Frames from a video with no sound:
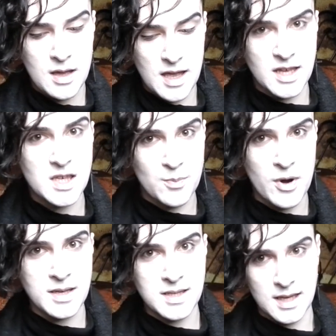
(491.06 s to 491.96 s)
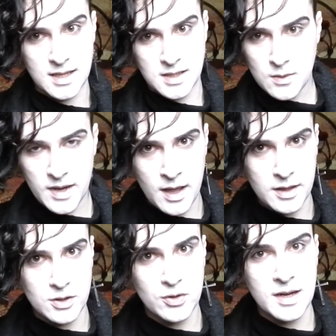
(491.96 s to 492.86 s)
express it the way how
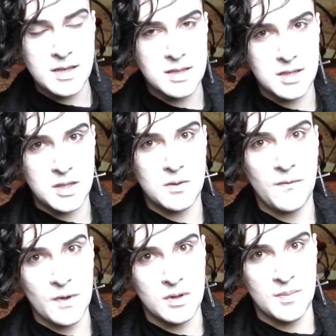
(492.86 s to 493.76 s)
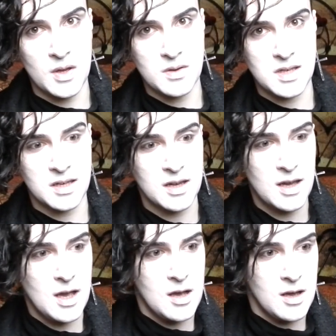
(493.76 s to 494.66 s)
you dress to feel the music.
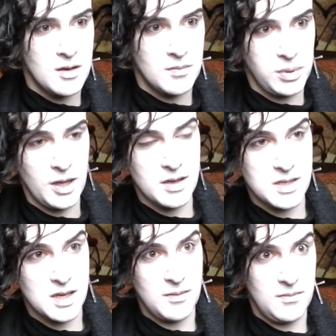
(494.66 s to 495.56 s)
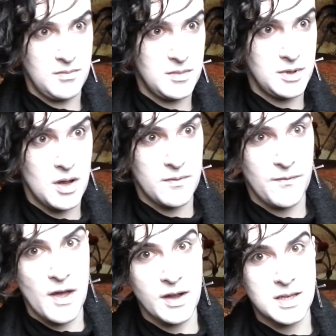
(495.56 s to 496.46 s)
Plus, no, in
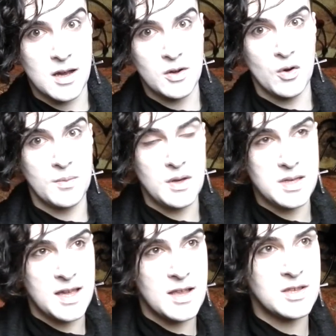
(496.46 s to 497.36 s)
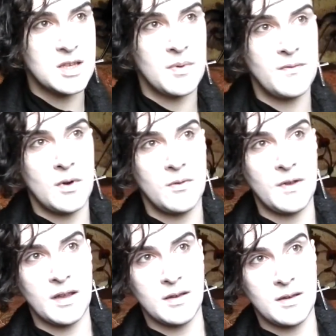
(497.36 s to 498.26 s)
fact, hardcore music ended up
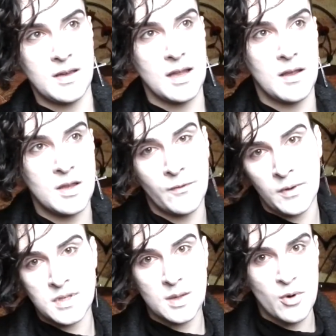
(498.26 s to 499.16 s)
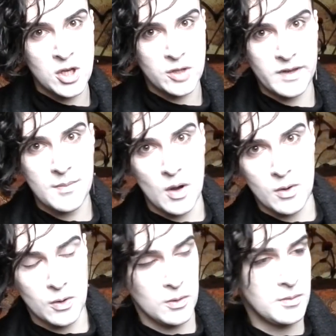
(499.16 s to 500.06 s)
involving and influenced the branch of emo
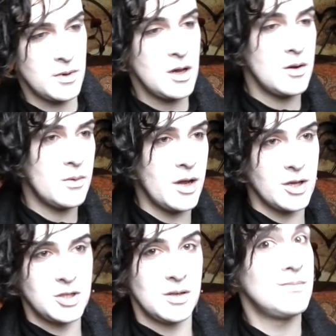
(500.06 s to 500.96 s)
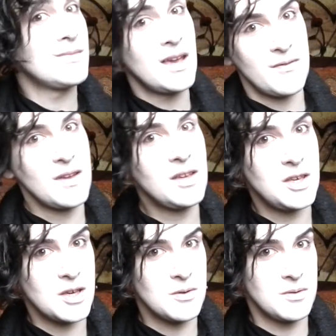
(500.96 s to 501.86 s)
core, which,
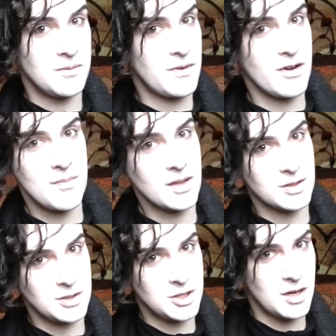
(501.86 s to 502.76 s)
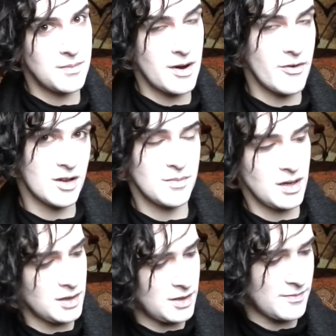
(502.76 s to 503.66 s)
thank you very much, American punk.